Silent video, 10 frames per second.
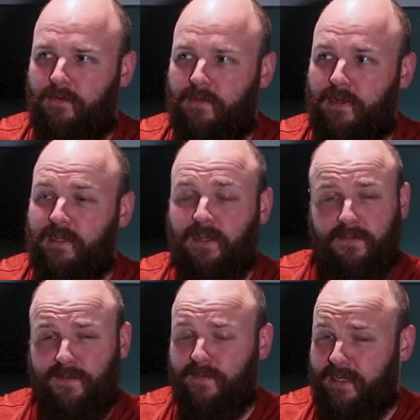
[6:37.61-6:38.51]
not
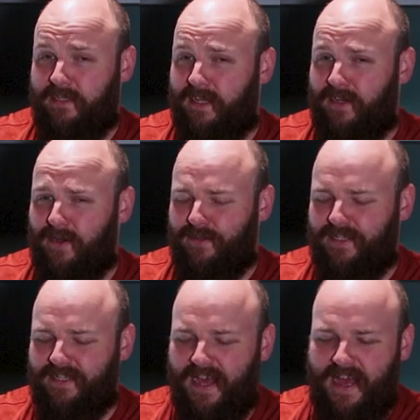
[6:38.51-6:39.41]
enough tasting
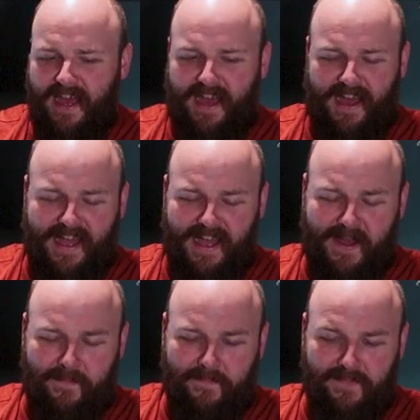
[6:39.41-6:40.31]
notes,
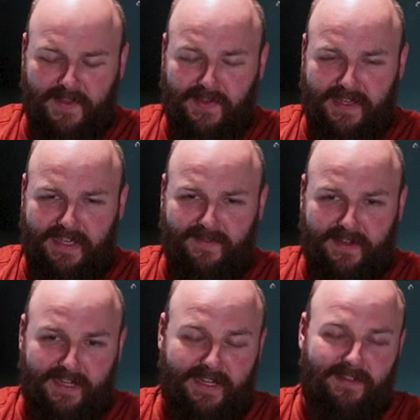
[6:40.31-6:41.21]
um, not
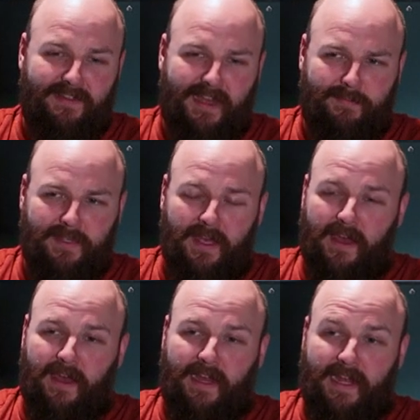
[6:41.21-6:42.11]
even in Untappd.
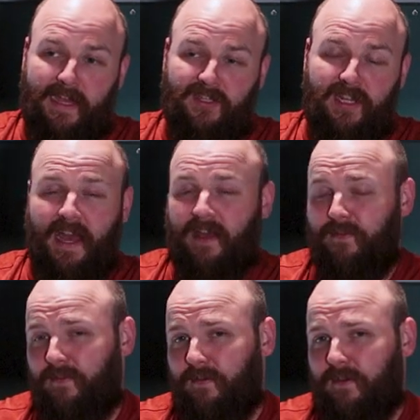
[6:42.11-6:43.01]
And I actually
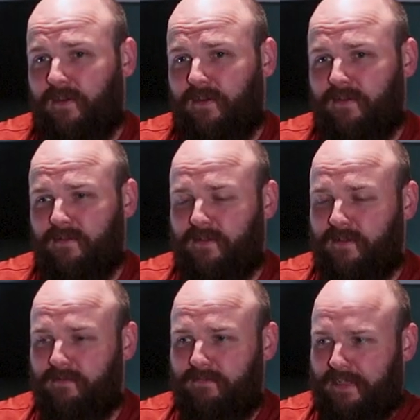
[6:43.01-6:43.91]
have uh,
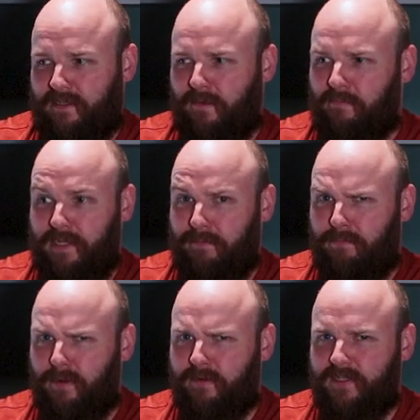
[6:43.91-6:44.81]

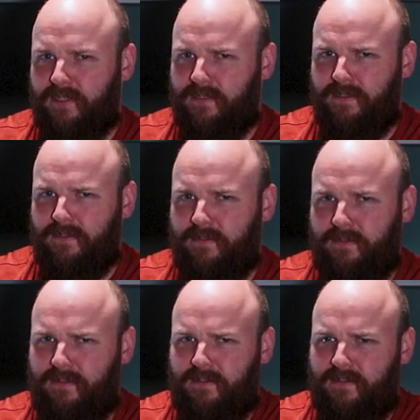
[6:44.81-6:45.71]
complete books
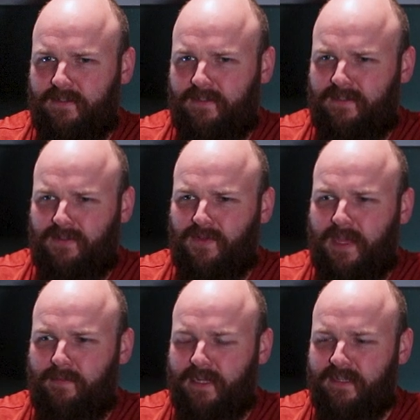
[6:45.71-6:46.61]
to
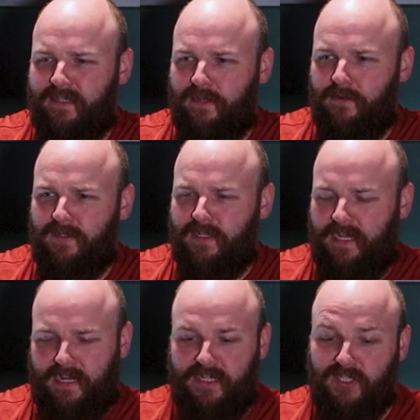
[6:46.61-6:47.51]
keep tasting notes
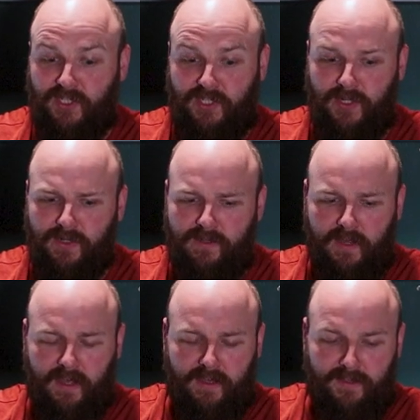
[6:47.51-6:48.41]
and I should
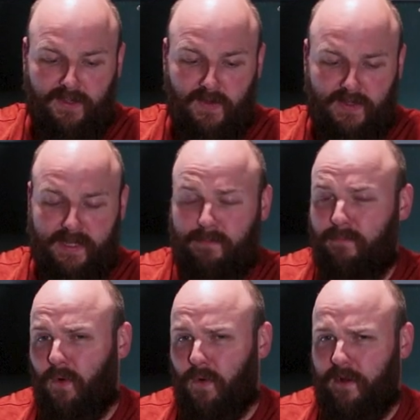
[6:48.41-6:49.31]
use
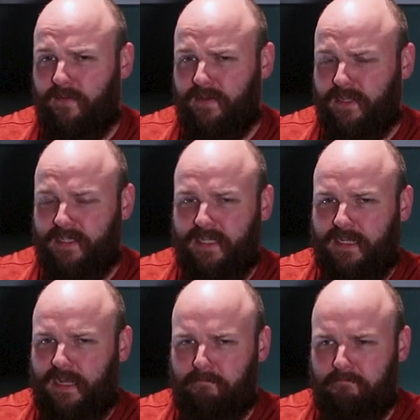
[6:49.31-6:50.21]
them more often. I
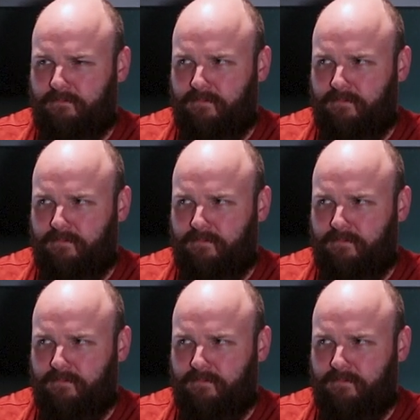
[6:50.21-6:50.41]
think that